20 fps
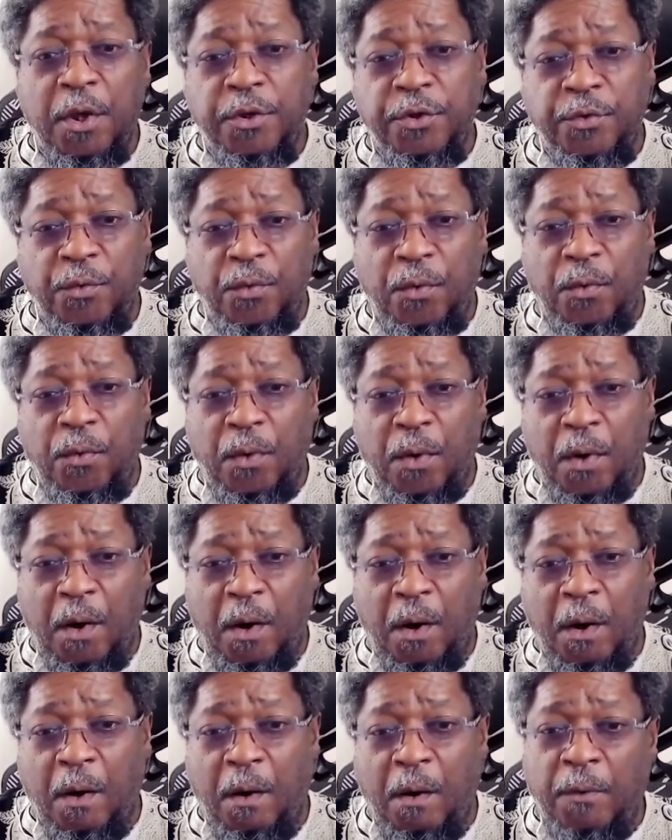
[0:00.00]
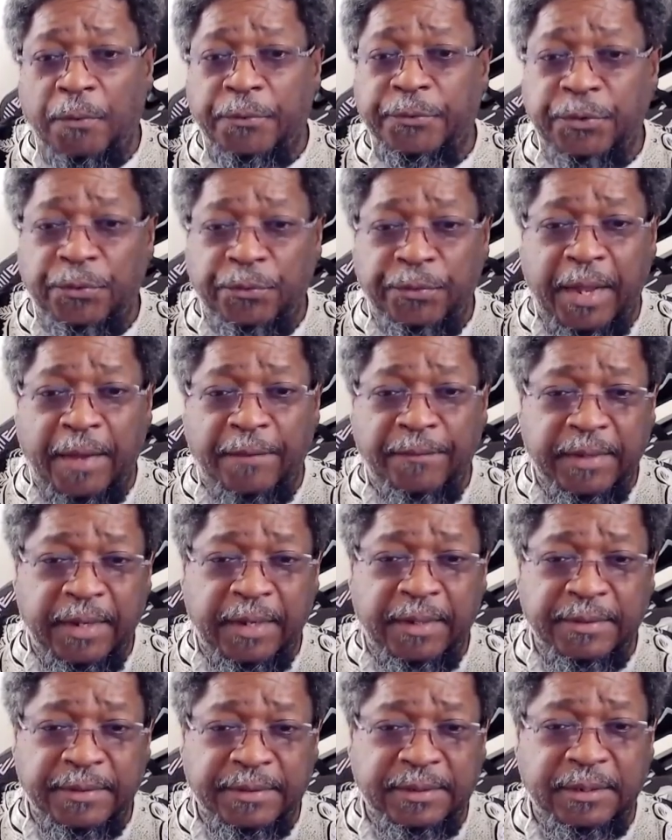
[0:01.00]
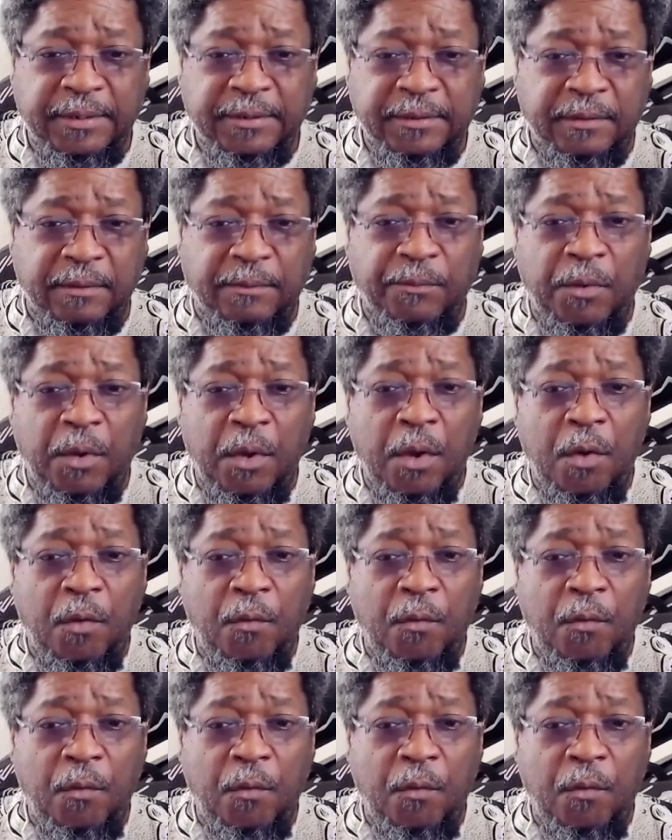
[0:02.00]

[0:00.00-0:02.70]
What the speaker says: you are also navigating a system